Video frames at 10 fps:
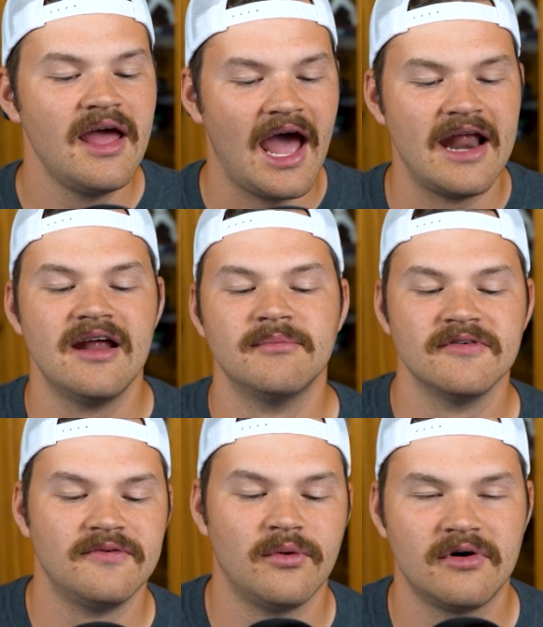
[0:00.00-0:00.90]
At number
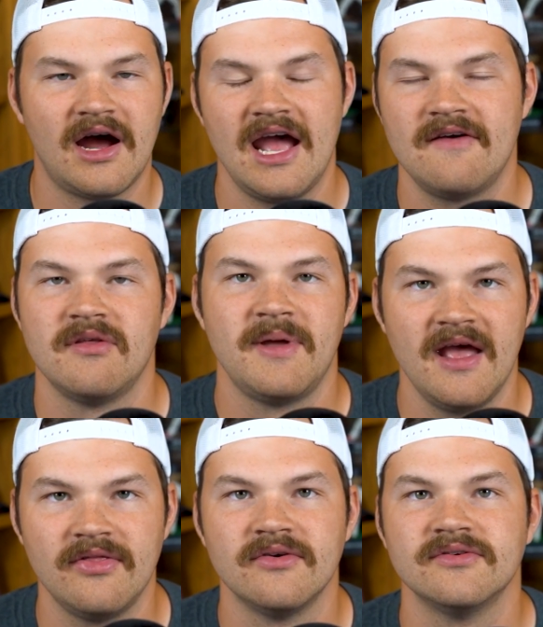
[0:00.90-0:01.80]
4, I have the
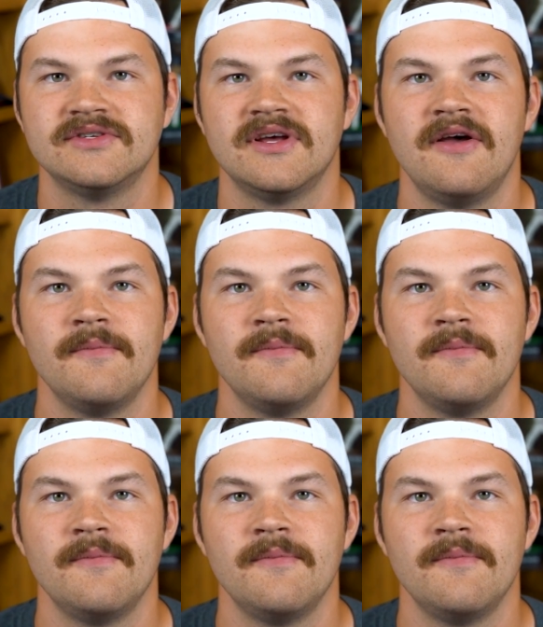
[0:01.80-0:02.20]
Panthers.